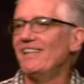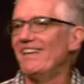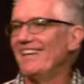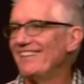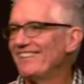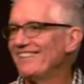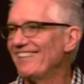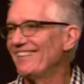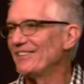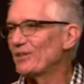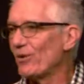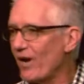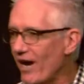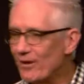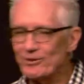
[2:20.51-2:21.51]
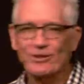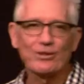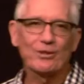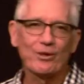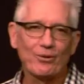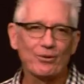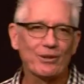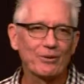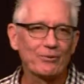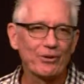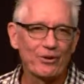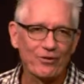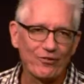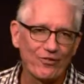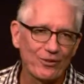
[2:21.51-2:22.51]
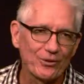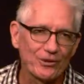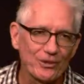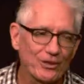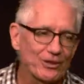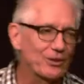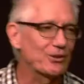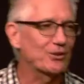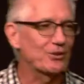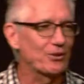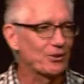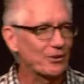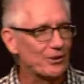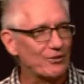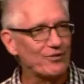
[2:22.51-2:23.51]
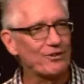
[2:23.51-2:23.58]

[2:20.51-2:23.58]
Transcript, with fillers: And uh, so, how's it going with the folks in your circle of